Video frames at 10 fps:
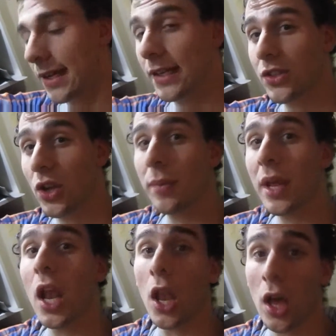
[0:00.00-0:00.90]
It's gonna be
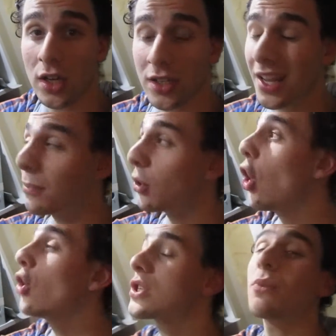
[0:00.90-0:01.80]
a long day, but
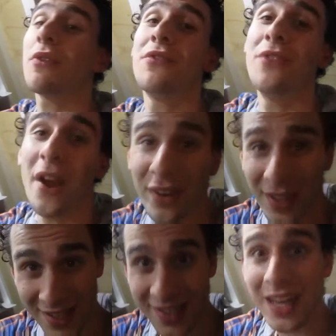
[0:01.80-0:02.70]
also a very
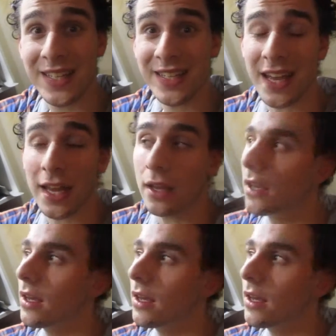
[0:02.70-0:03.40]
exciting day.